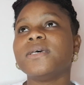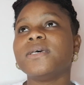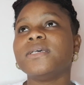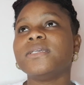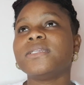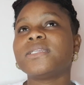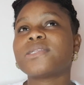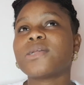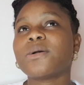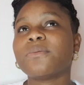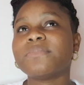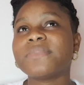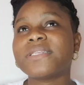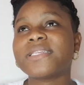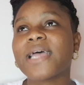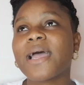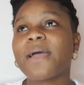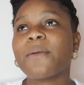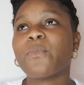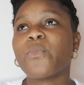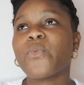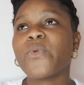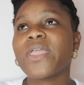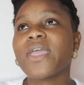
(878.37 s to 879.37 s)

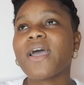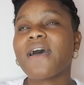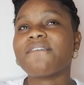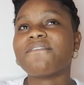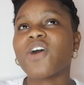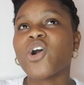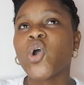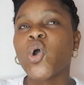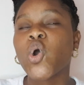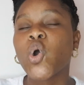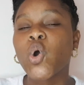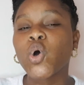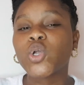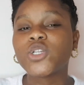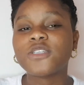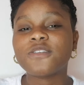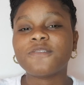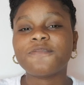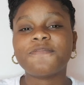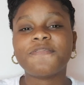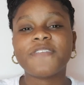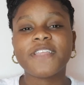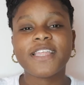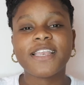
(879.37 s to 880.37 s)
sometimes we have a gut
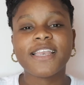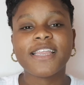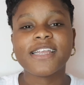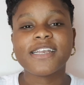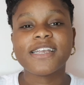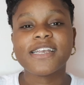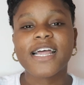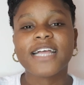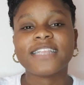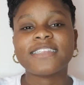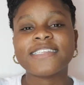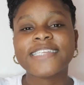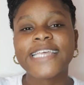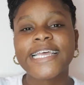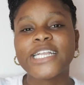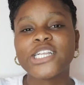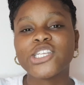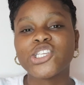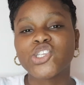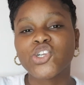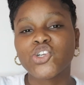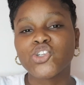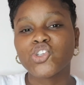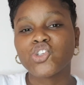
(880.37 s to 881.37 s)
feeling that
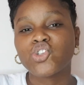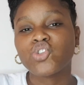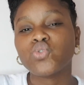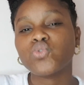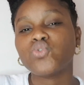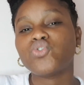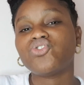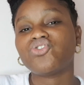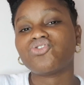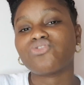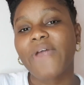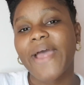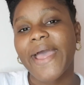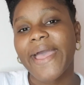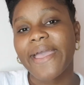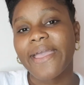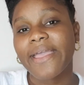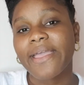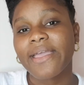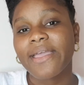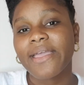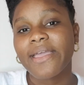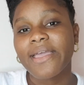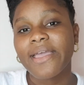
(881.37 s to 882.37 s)
tells us to try.
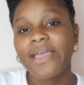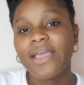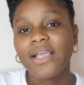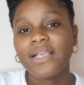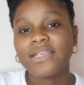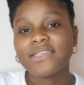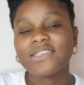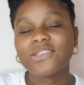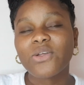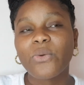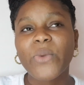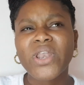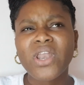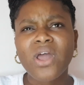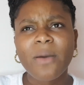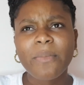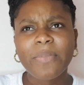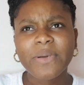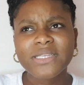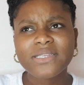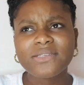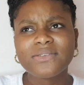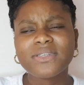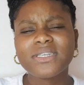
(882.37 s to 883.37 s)
So when
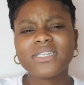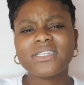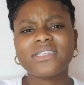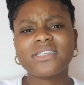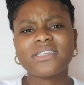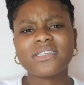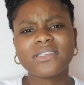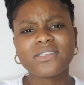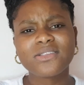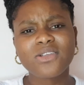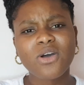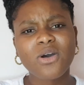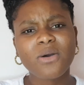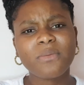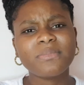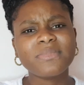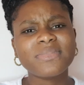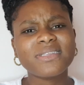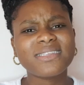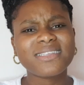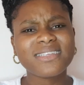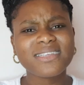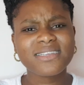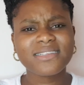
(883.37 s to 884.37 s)
opportunities come,
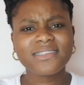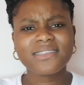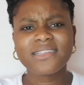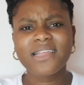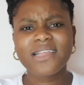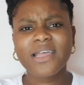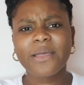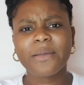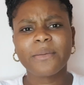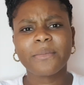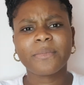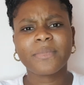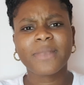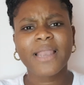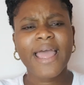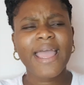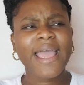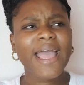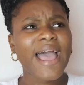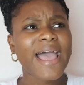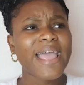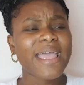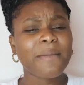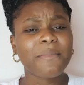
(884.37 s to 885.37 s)
seize them.
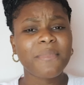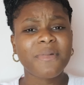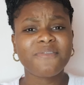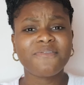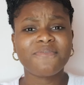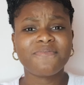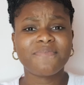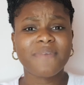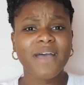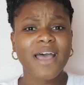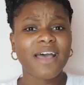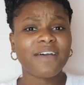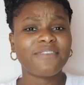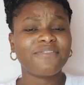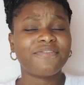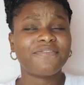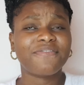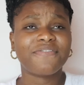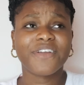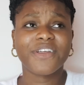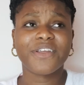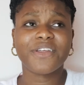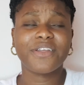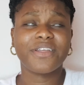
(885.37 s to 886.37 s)
Like I am a
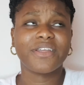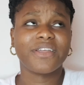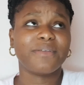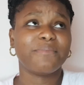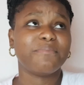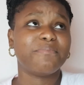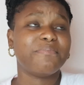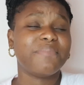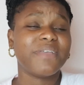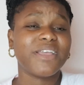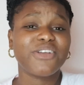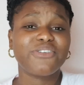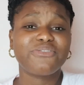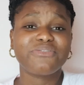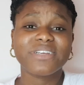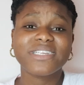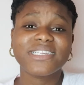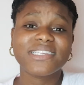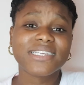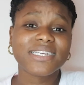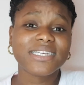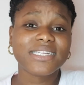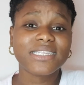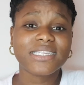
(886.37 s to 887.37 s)
very big
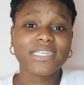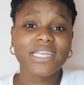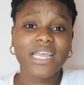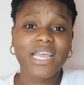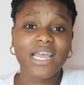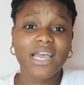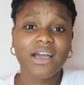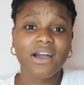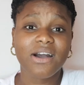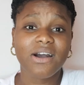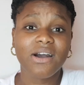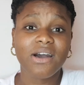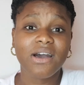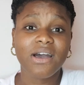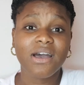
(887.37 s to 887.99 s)
risk taker.